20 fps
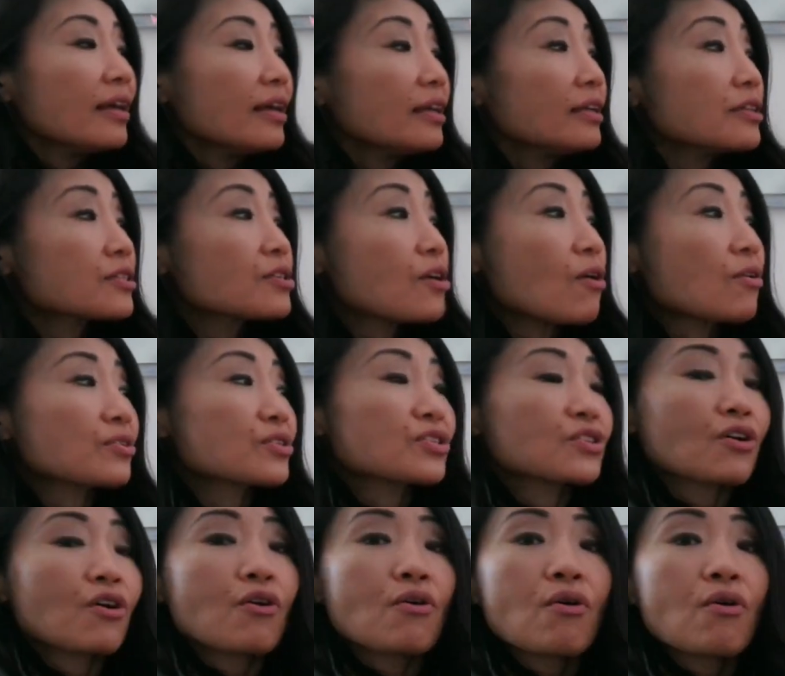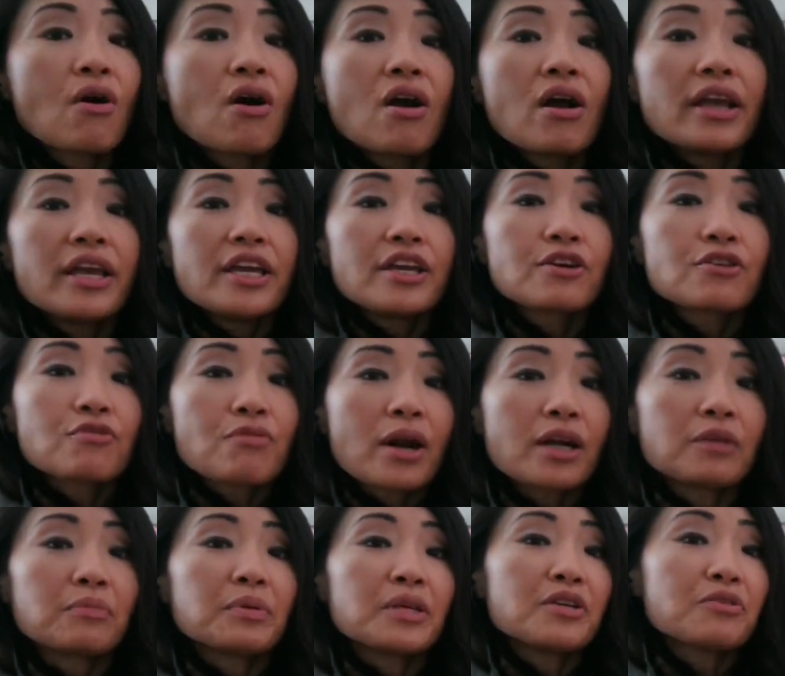it is also
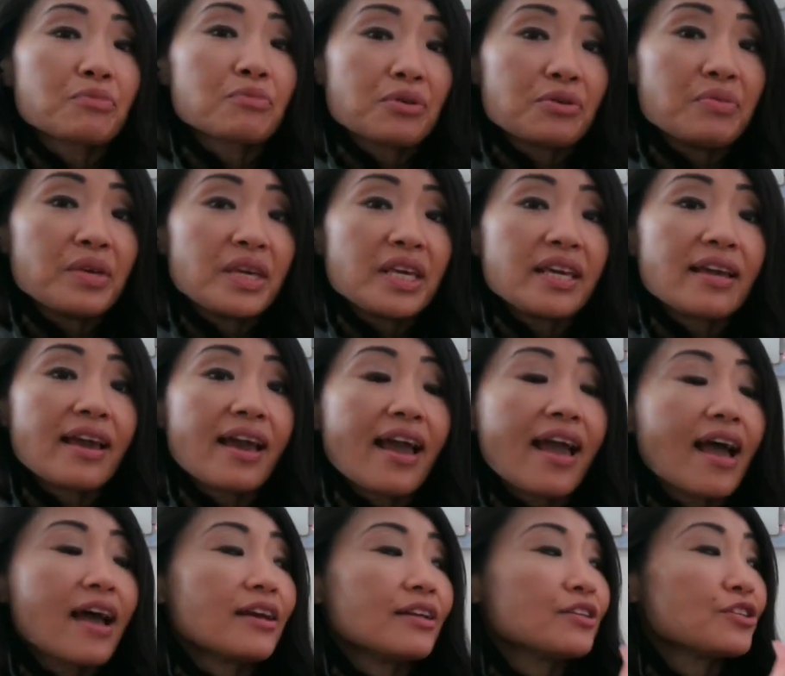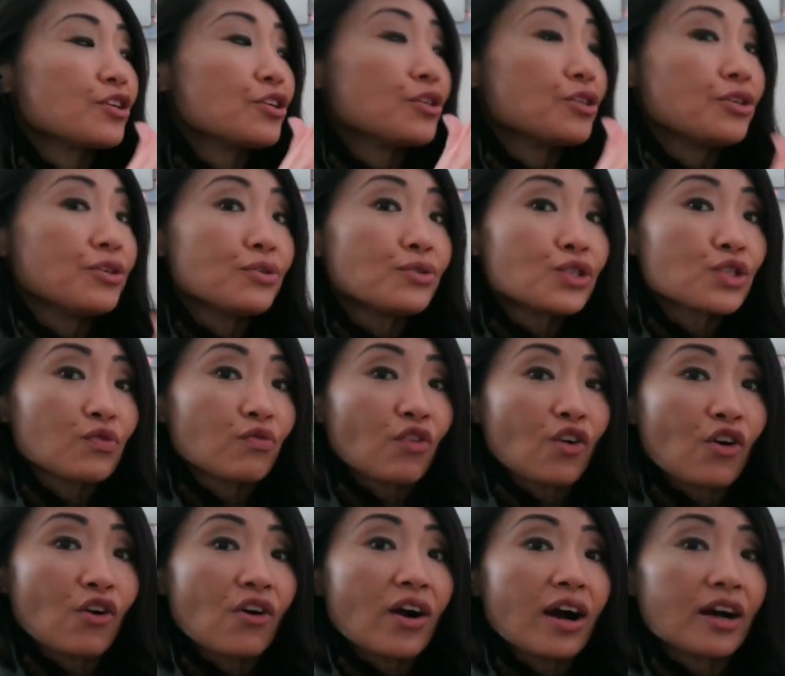incredibly roomy and
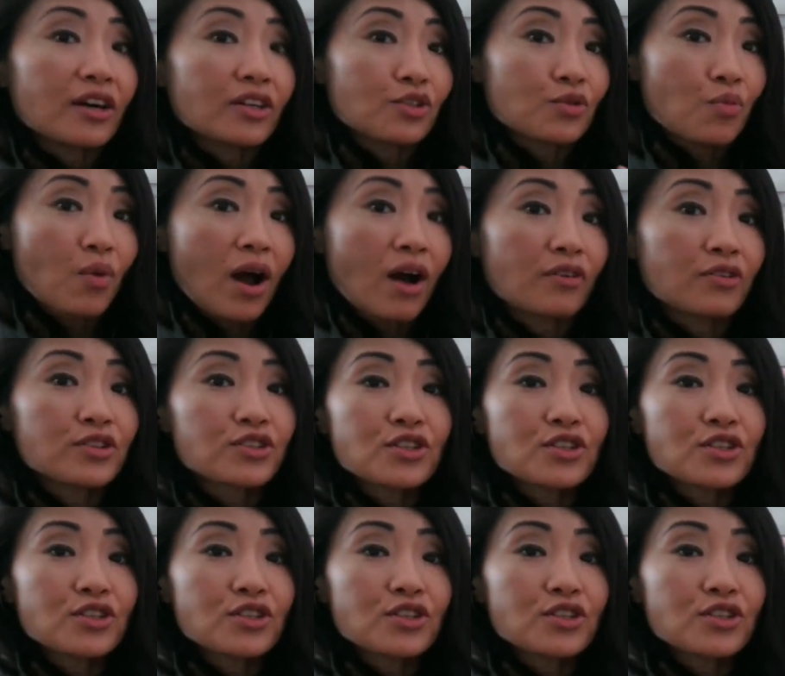useful as well.